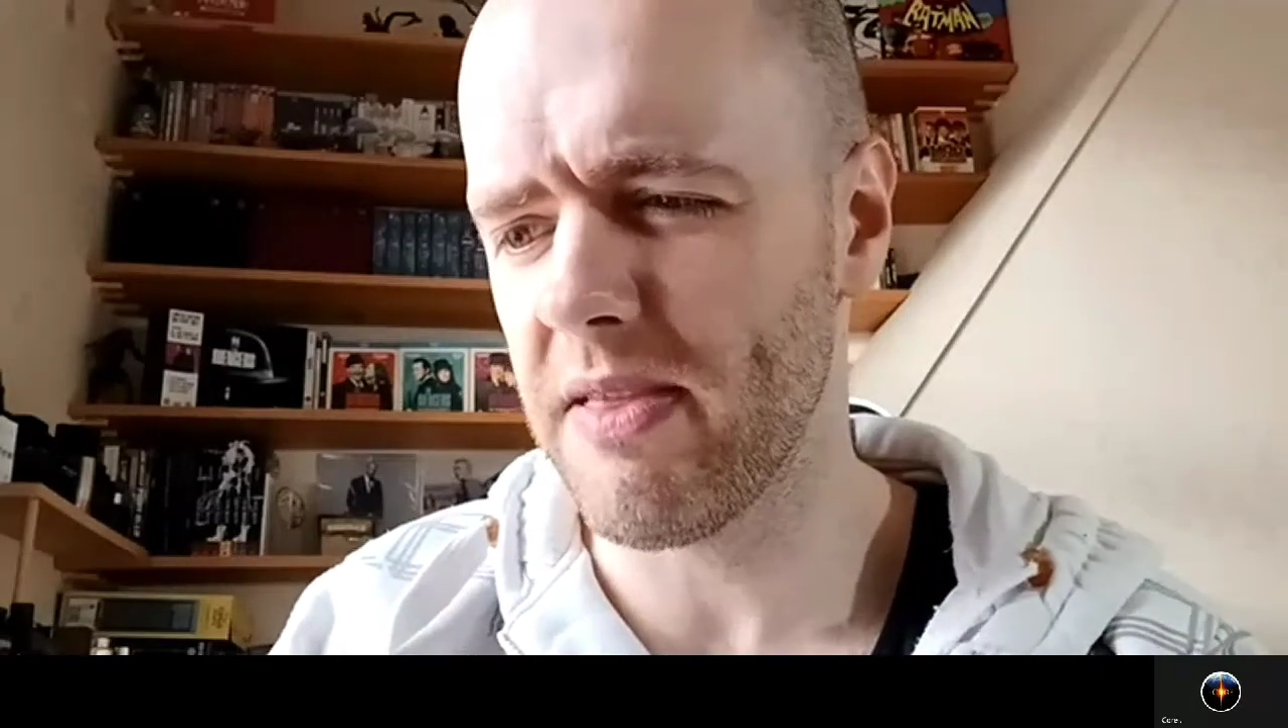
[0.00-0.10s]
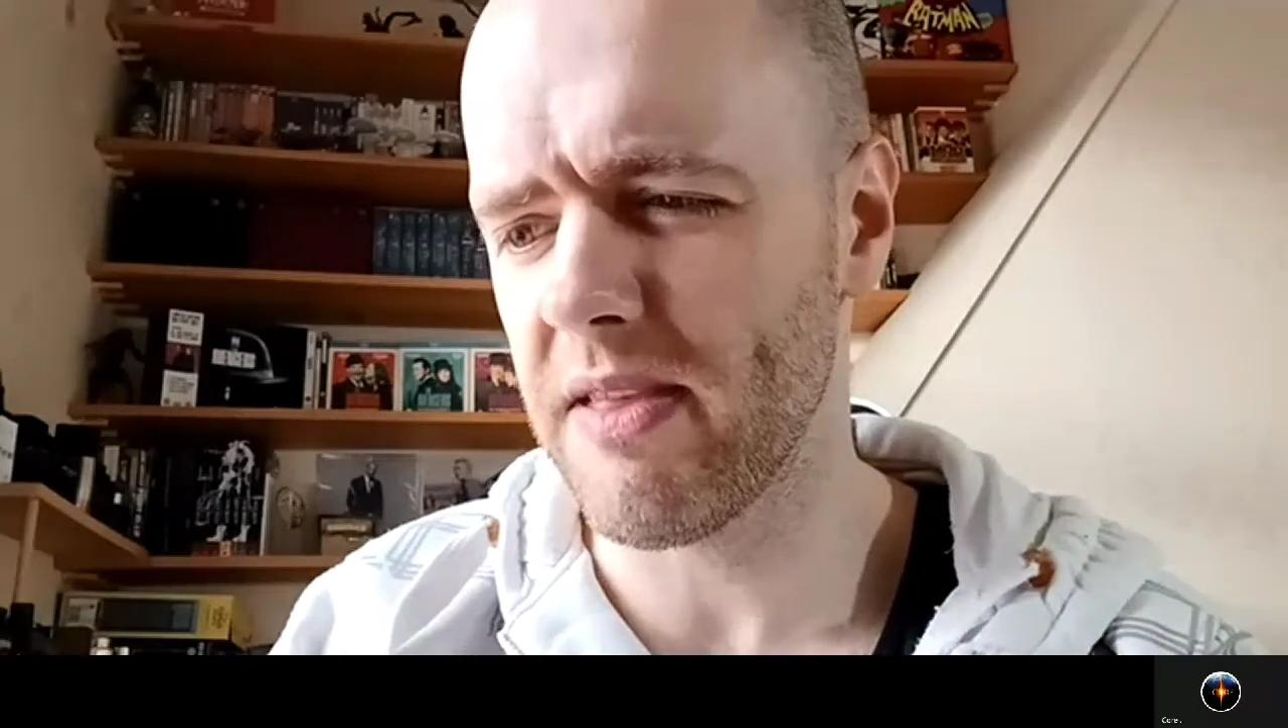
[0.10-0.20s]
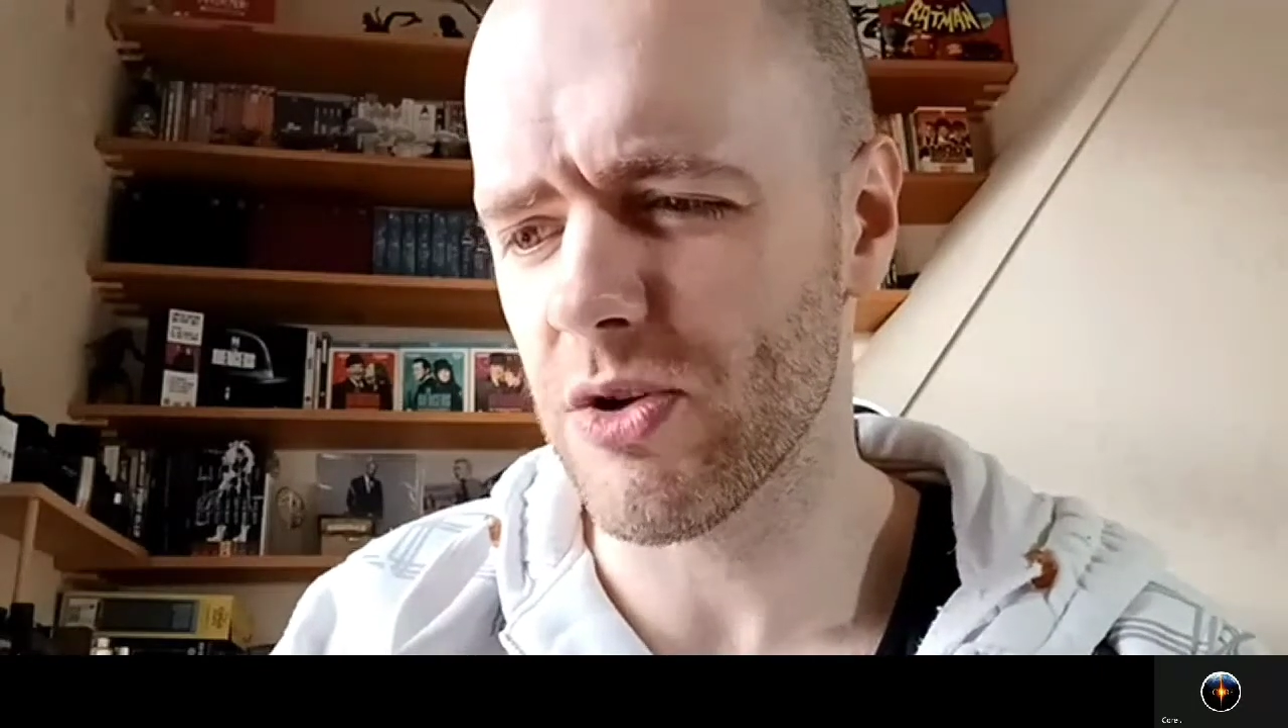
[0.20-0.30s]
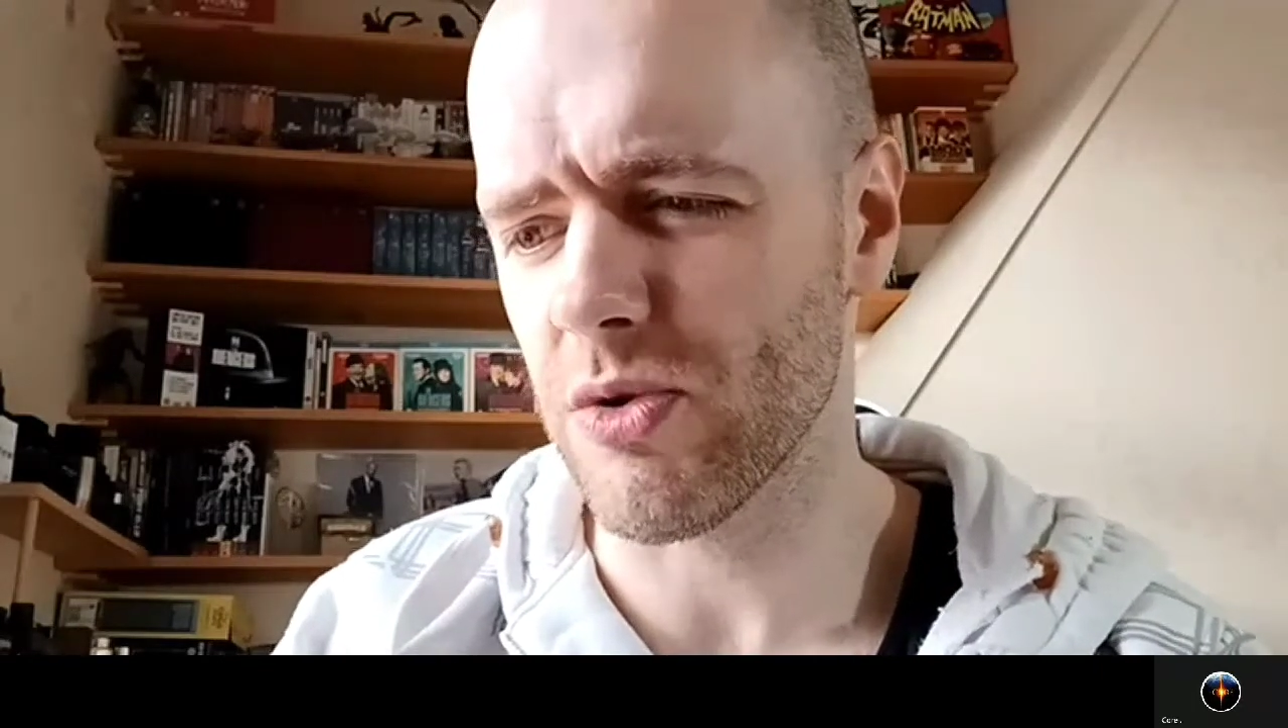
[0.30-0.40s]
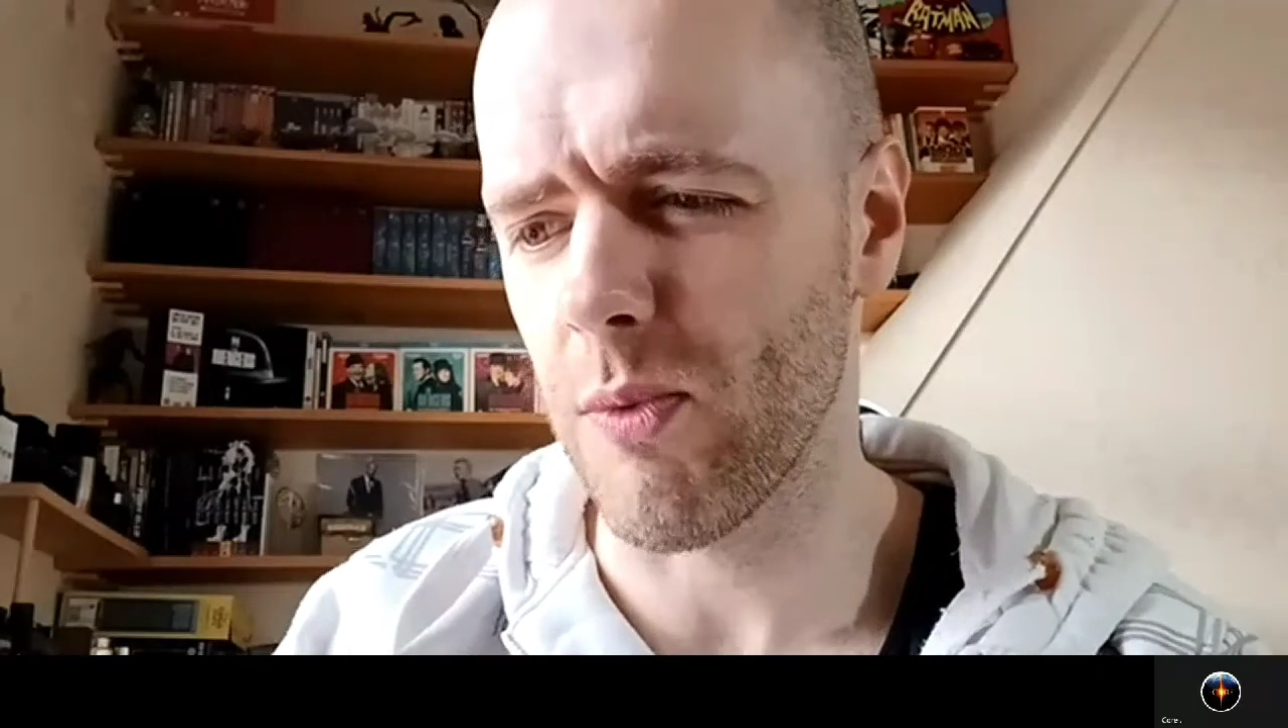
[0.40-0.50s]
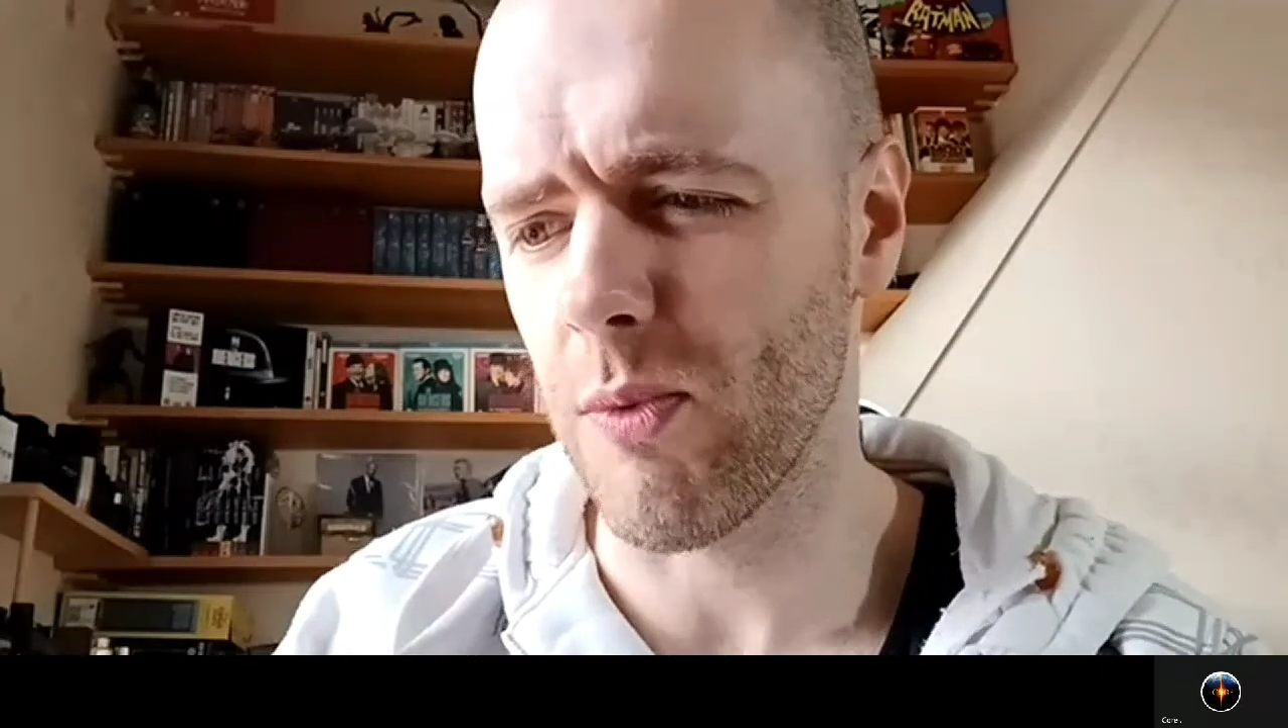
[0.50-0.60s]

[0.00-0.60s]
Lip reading: In the actual